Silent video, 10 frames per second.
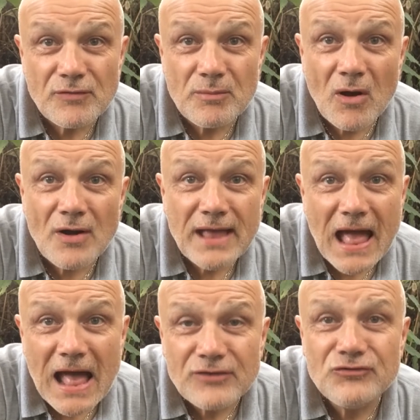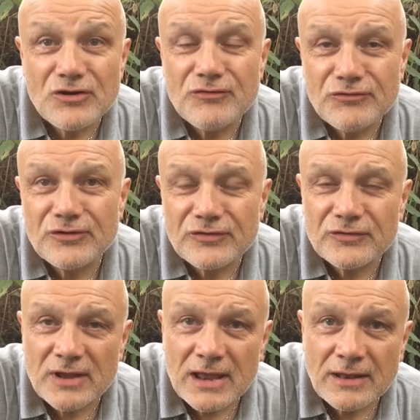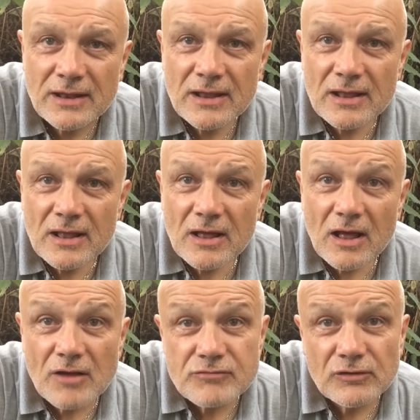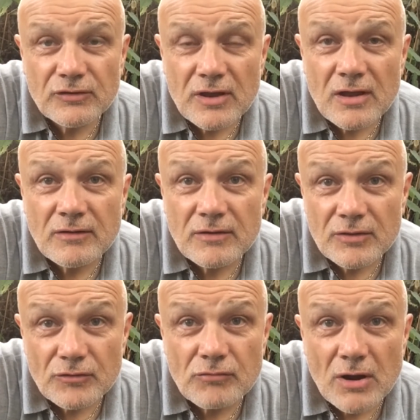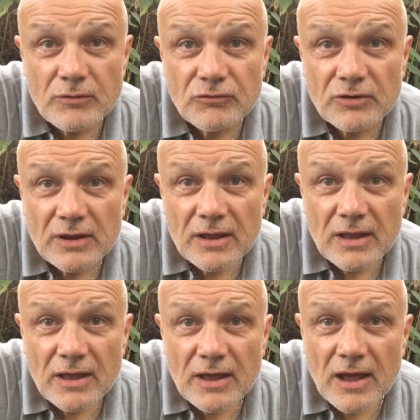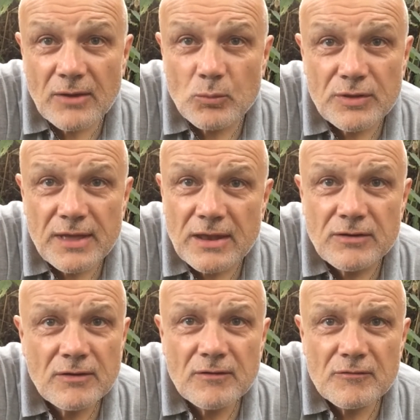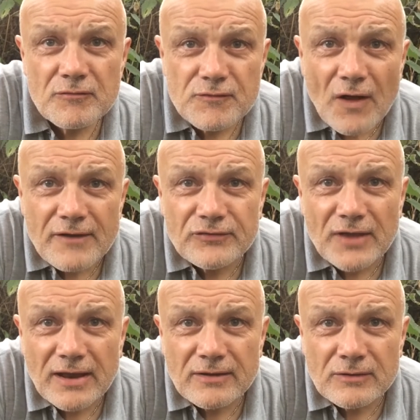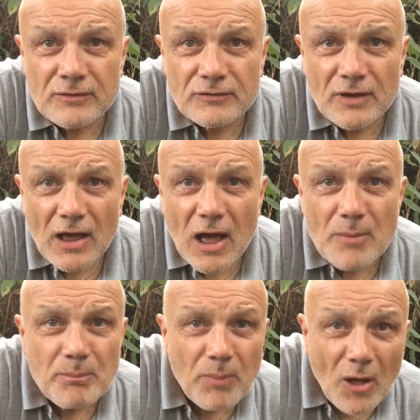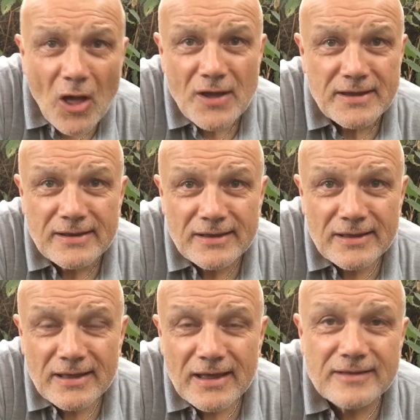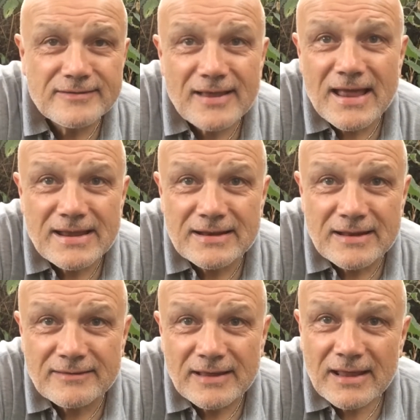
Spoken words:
the mark. As you've just seen, I returned the roach, and within 5 seconds, a pike had taken it,